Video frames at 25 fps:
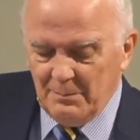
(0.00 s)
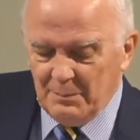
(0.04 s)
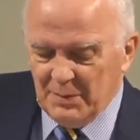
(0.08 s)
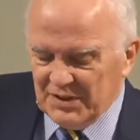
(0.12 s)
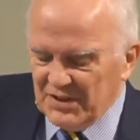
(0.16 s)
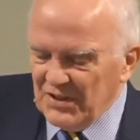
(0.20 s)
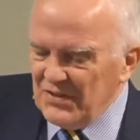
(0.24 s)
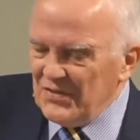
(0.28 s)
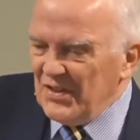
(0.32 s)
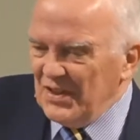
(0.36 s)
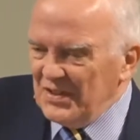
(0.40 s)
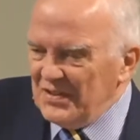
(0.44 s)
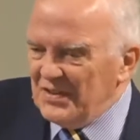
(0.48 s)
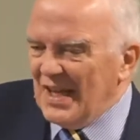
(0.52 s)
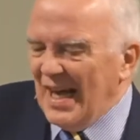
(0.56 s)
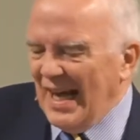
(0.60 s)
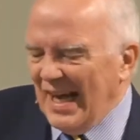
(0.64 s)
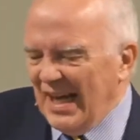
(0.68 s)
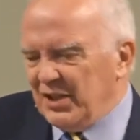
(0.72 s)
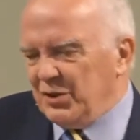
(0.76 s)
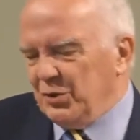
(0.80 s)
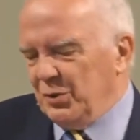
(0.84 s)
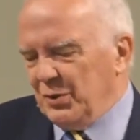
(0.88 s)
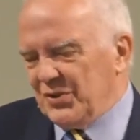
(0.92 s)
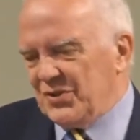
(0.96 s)
But in the
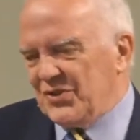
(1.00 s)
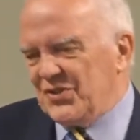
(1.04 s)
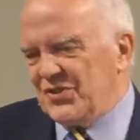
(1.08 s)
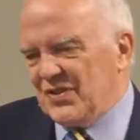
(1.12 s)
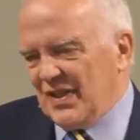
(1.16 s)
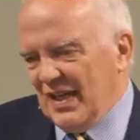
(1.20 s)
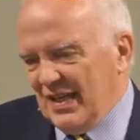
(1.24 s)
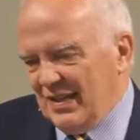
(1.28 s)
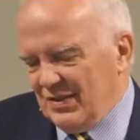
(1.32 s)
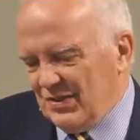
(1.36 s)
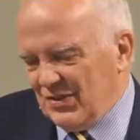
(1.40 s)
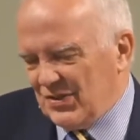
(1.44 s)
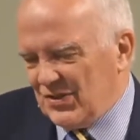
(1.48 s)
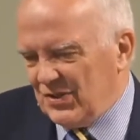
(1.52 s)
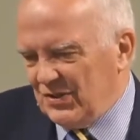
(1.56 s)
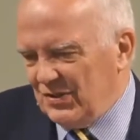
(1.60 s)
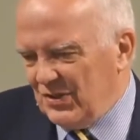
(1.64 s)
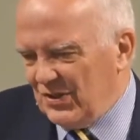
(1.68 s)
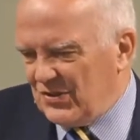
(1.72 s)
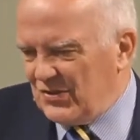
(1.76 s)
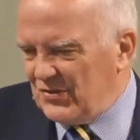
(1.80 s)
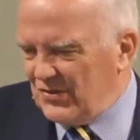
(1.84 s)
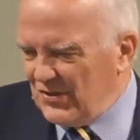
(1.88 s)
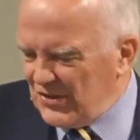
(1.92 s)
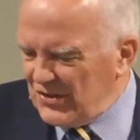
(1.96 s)
narrower sense,
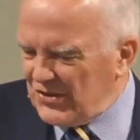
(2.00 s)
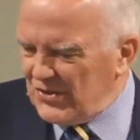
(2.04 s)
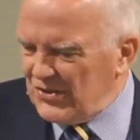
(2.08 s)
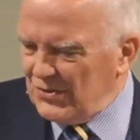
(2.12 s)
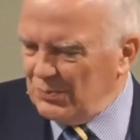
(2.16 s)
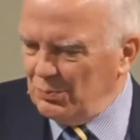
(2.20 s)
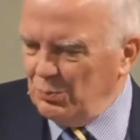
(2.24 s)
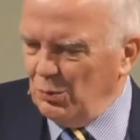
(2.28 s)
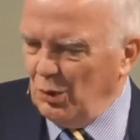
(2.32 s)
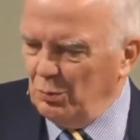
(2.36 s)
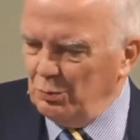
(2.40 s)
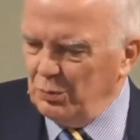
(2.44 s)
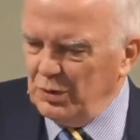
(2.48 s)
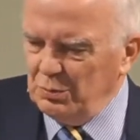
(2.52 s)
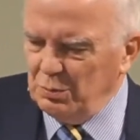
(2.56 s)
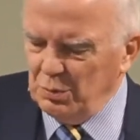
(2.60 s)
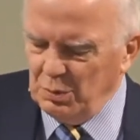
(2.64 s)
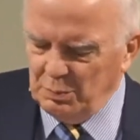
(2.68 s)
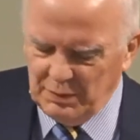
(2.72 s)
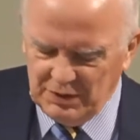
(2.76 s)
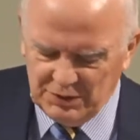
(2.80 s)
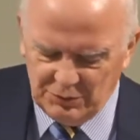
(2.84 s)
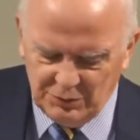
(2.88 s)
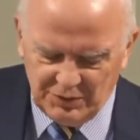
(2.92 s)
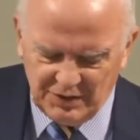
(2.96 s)
and is this what we
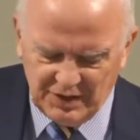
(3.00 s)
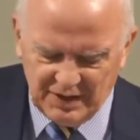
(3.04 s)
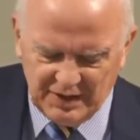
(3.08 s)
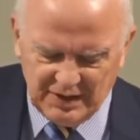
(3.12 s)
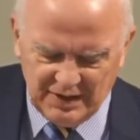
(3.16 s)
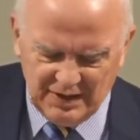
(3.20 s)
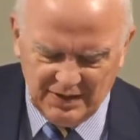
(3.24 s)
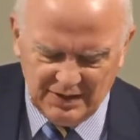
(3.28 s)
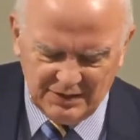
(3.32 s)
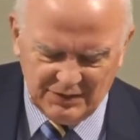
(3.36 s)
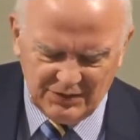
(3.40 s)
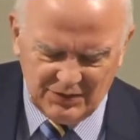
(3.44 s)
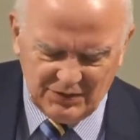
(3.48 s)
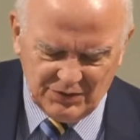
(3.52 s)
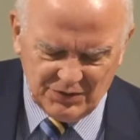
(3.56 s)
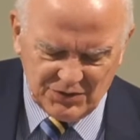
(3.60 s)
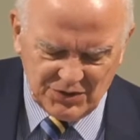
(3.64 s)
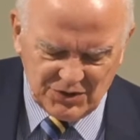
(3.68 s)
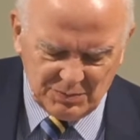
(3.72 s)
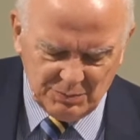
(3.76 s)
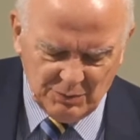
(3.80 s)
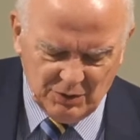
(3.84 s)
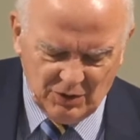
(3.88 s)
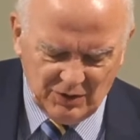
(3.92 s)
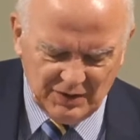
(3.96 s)
will be looking at
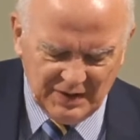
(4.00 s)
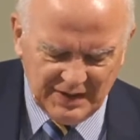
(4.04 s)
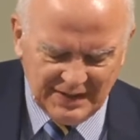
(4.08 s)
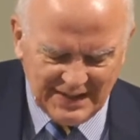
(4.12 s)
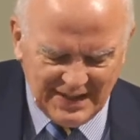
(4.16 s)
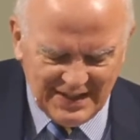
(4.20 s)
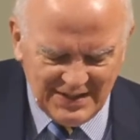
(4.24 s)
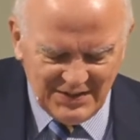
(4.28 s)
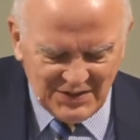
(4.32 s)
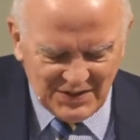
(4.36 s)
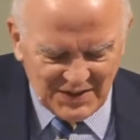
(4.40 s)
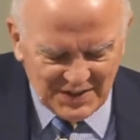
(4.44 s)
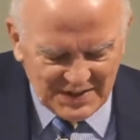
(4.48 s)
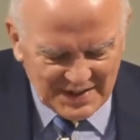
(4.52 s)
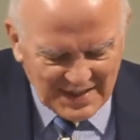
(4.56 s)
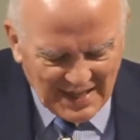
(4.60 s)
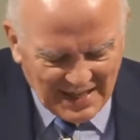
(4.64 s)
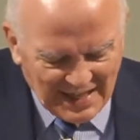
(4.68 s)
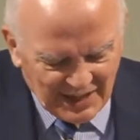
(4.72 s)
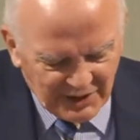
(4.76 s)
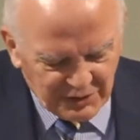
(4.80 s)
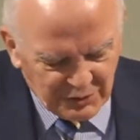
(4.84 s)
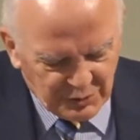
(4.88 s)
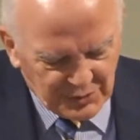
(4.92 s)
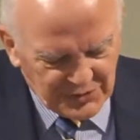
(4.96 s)
this morning, in the
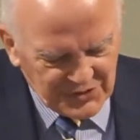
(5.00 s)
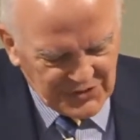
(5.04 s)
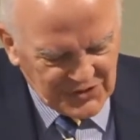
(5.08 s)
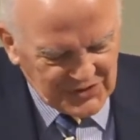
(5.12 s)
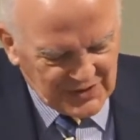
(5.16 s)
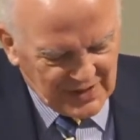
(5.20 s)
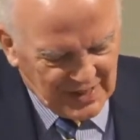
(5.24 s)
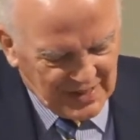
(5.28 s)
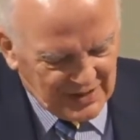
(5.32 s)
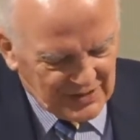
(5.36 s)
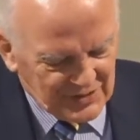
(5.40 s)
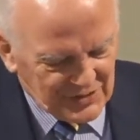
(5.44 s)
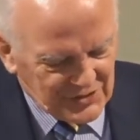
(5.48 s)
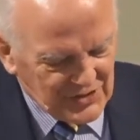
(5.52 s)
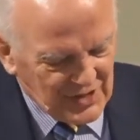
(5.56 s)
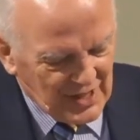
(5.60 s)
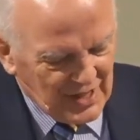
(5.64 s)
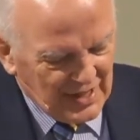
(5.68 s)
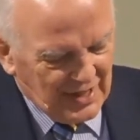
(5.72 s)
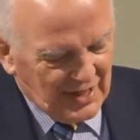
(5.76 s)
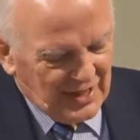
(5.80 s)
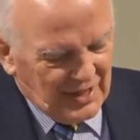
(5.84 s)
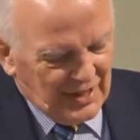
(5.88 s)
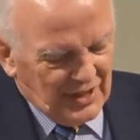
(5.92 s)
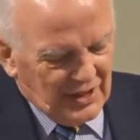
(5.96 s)
narrower sense,
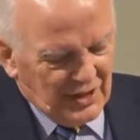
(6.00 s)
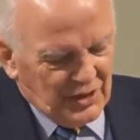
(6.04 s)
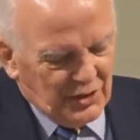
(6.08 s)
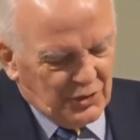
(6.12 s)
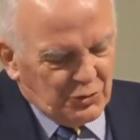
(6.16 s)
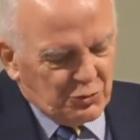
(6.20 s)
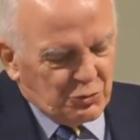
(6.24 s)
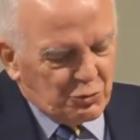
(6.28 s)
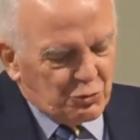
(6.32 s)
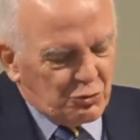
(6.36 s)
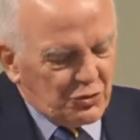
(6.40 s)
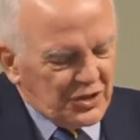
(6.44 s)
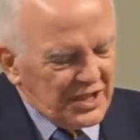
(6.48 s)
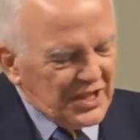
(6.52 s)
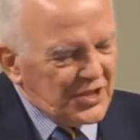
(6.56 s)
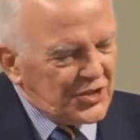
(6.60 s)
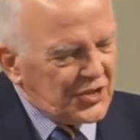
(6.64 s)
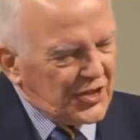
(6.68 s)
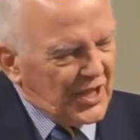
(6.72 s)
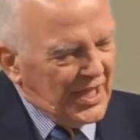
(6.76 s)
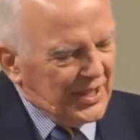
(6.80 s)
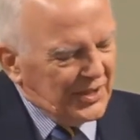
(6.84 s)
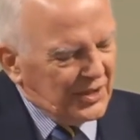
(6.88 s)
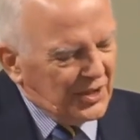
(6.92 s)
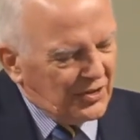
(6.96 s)

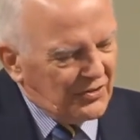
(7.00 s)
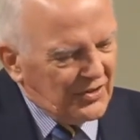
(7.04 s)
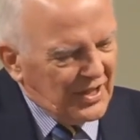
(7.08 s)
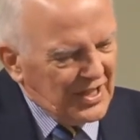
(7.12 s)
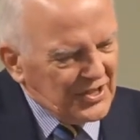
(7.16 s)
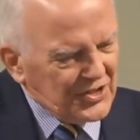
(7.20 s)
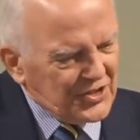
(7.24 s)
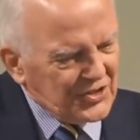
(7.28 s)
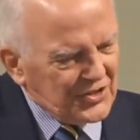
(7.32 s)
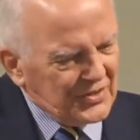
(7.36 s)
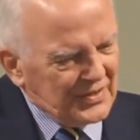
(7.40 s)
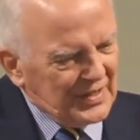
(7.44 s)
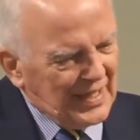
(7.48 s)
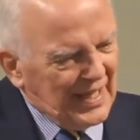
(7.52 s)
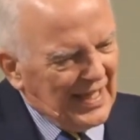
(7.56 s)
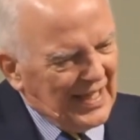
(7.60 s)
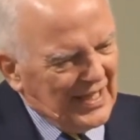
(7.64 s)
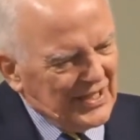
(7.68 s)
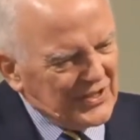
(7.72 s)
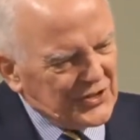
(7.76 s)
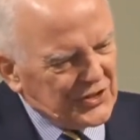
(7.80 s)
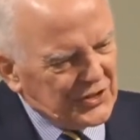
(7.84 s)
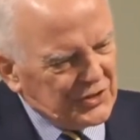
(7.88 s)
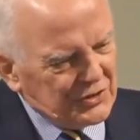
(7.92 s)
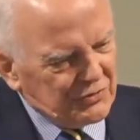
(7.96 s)
regeneration
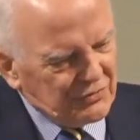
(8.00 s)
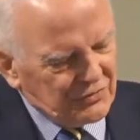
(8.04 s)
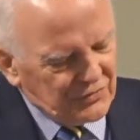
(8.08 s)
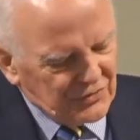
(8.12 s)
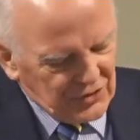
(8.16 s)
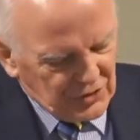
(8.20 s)
has in